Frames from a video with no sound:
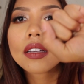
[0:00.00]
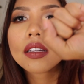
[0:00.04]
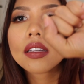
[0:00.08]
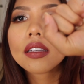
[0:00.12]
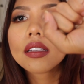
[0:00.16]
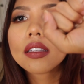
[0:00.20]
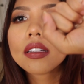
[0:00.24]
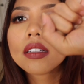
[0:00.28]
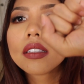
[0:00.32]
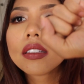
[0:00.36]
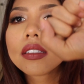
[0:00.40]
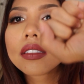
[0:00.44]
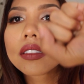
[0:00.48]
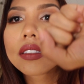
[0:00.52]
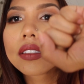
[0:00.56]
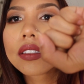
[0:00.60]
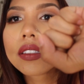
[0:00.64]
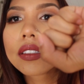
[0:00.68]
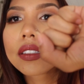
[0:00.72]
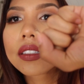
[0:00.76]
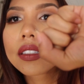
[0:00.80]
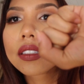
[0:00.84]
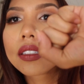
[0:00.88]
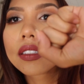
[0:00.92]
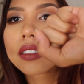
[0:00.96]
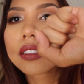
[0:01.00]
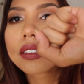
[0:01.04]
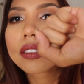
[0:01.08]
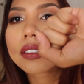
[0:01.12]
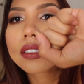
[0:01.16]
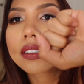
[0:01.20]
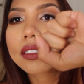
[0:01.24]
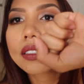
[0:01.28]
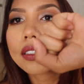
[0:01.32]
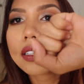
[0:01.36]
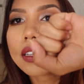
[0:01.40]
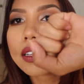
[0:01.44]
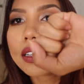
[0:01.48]
As you can
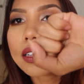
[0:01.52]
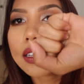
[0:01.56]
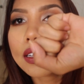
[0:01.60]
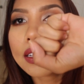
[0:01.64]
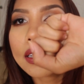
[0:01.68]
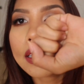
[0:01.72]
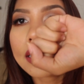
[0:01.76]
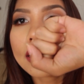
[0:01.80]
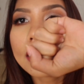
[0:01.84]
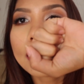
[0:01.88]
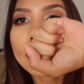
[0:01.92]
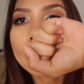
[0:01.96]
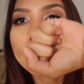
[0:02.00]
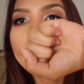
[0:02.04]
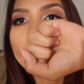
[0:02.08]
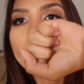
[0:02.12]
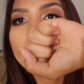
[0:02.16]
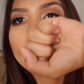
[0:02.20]
see,